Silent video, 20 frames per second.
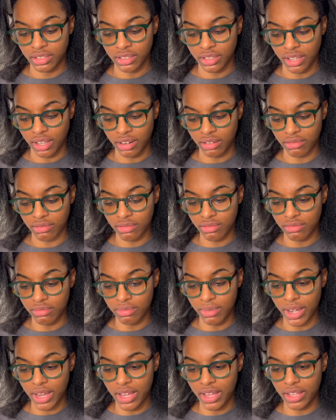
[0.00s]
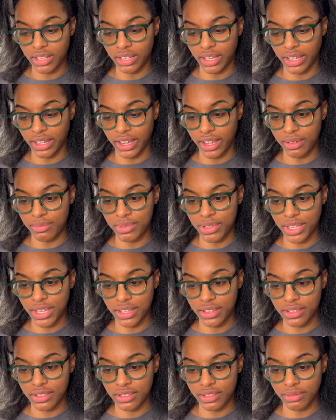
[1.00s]
I don't know why. Like, I've been
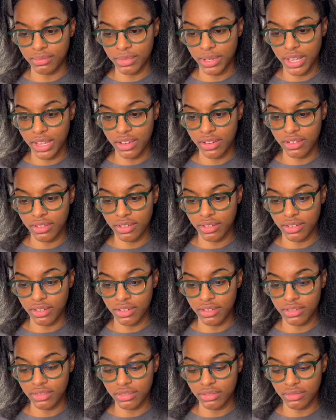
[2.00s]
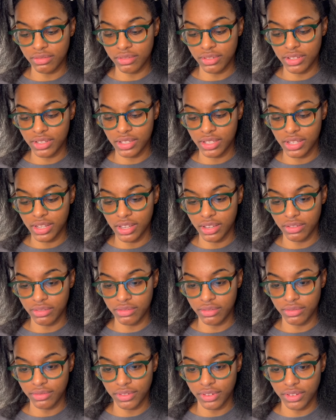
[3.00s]
getting so many calls on this
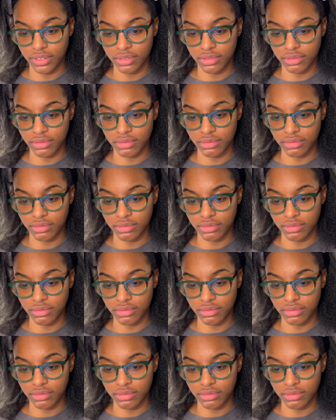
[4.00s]
daggone phone.